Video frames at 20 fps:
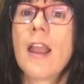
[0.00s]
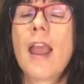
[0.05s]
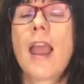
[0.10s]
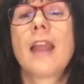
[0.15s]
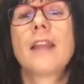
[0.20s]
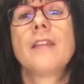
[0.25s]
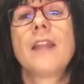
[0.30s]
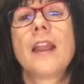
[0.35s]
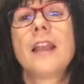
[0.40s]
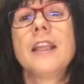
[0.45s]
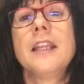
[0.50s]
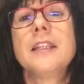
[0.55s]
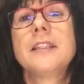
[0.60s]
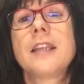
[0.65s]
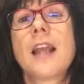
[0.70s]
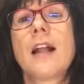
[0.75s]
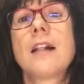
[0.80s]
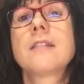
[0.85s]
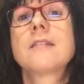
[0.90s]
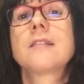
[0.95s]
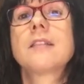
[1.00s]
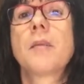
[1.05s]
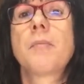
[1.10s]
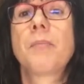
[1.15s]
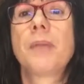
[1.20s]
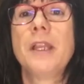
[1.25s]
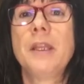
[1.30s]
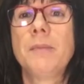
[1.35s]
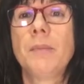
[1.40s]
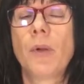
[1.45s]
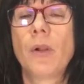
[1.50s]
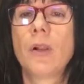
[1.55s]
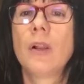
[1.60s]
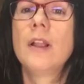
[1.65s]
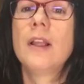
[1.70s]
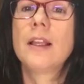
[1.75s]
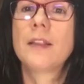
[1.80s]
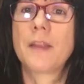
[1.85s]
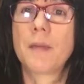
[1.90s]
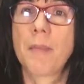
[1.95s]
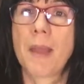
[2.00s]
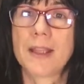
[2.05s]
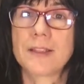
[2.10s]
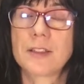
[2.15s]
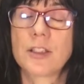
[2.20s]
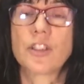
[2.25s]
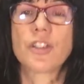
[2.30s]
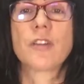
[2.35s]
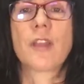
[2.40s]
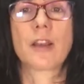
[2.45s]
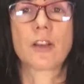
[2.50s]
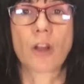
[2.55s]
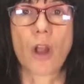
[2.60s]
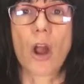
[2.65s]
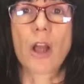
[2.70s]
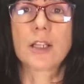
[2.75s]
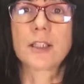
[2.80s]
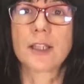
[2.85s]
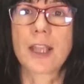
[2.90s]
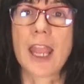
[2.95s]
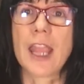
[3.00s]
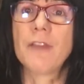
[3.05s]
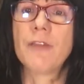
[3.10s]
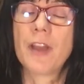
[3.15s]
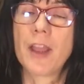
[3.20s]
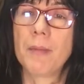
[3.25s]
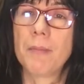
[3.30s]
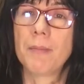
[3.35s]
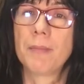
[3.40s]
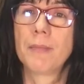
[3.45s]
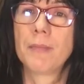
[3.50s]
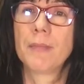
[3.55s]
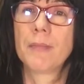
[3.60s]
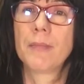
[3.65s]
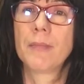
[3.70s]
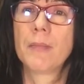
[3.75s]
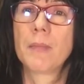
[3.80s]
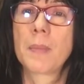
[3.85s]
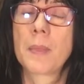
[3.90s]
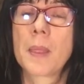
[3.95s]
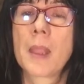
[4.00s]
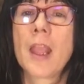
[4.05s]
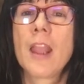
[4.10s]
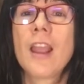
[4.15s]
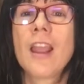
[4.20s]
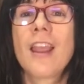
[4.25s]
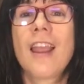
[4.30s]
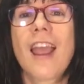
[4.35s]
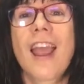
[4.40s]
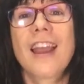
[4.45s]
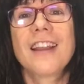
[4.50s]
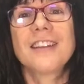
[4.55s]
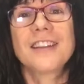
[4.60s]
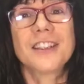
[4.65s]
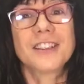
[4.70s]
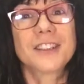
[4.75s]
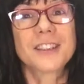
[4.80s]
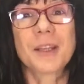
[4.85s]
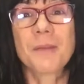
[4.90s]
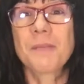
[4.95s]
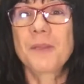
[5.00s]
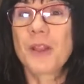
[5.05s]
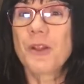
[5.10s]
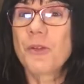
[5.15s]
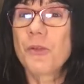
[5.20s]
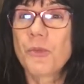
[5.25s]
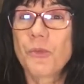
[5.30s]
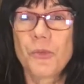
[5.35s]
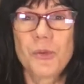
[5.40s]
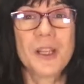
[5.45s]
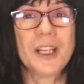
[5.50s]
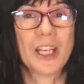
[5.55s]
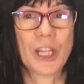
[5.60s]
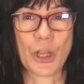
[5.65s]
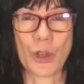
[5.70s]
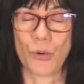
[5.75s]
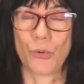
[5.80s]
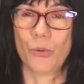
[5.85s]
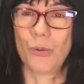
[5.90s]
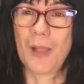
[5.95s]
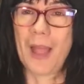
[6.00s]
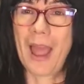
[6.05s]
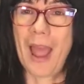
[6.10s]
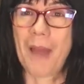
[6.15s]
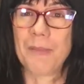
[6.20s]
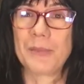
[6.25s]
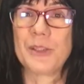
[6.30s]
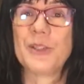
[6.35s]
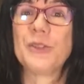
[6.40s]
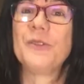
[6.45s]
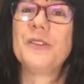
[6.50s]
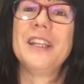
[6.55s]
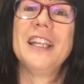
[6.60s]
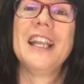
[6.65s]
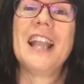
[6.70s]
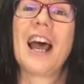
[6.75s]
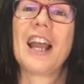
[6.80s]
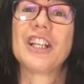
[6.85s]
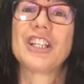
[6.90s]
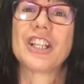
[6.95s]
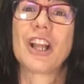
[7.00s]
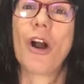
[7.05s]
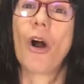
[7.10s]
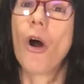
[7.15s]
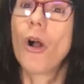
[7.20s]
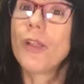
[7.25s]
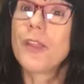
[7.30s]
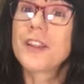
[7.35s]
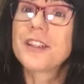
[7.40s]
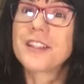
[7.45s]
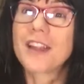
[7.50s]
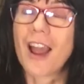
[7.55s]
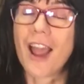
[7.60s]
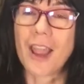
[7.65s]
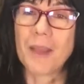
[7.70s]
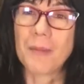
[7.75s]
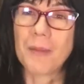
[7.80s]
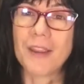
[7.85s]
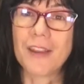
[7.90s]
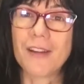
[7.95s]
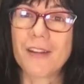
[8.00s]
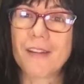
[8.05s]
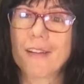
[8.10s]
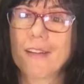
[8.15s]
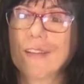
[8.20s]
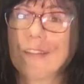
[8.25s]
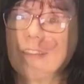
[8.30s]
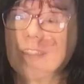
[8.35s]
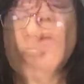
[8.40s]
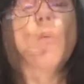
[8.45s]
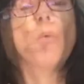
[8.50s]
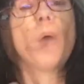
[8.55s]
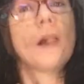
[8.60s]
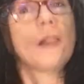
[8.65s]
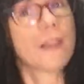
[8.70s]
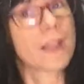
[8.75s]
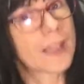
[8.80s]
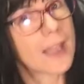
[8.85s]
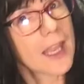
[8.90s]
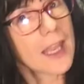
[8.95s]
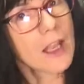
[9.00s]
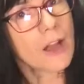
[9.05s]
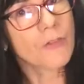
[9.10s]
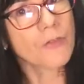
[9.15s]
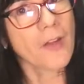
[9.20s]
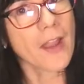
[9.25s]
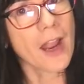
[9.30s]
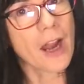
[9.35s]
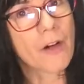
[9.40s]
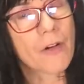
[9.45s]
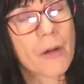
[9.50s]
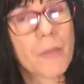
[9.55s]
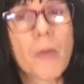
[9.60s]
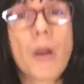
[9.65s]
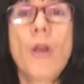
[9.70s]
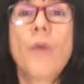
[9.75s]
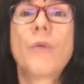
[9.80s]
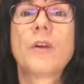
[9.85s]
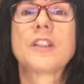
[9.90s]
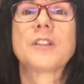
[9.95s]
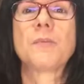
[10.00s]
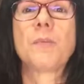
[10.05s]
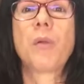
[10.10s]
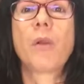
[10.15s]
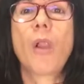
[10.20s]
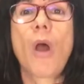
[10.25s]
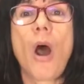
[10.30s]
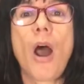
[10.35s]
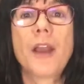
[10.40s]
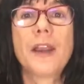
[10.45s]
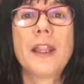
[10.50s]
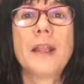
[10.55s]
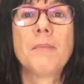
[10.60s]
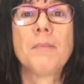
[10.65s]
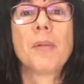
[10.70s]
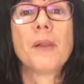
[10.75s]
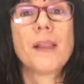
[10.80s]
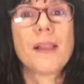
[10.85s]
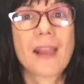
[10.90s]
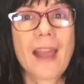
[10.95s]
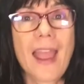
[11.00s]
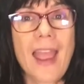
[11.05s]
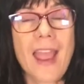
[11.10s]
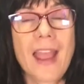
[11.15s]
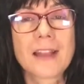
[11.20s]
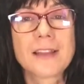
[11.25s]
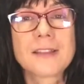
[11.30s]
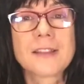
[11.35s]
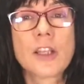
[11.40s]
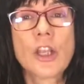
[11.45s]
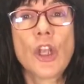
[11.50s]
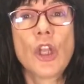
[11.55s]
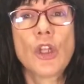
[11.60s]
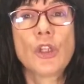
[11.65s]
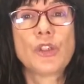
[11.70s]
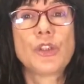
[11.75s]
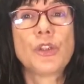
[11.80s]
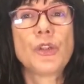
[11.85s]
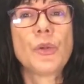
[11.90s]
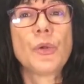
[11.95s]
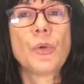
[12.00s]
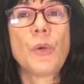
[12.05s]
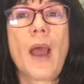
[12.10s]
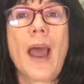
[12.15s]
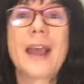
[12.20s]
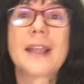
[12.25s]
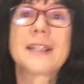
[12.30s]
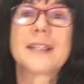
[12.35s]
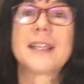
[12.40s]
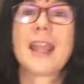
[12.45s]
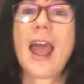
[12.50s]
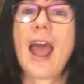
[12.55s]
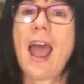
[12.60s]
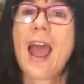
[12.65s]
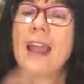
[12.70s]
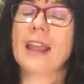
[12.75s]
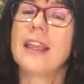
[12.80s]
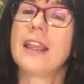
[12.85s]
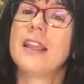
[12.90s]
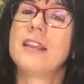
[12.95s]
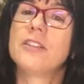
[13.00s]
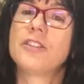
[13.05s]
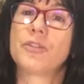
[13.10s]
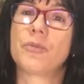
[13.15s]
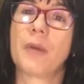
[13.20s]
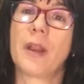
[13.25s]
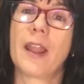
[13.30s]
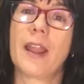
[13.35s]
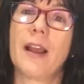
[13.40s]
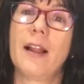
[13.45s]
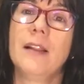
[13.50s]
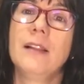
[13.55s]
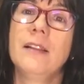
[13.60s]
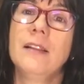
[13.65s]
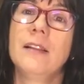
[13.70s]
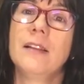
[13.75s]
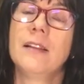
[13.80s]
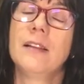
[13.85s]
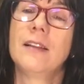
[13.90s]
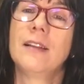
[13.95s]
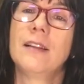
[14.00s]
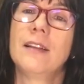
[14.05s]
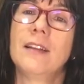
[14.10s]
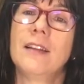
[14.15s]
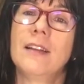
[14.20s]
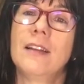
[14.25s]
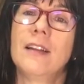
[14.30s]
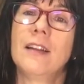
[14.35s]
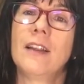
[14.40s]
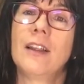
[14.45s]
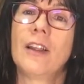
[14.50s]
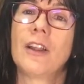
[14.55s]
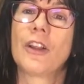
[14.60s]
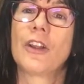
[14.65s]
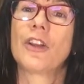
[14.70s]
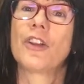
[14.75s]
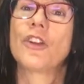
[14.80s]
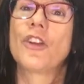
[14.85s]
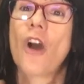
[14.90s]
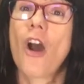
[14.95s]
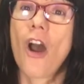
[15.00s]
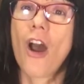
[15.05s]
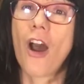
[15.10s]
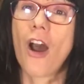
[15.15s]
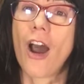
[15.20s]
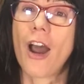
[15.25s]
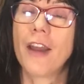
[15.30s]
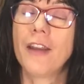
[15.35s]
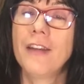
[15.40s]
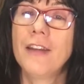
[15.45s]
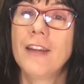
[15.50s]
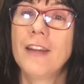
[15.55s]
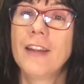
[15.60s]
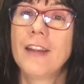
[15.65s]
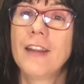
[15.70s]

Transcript: and then he tells the people the message that God gave him. And something really cool happened to Elisha all the time here. While the king of Aram was plotting plans to attack Israel, God,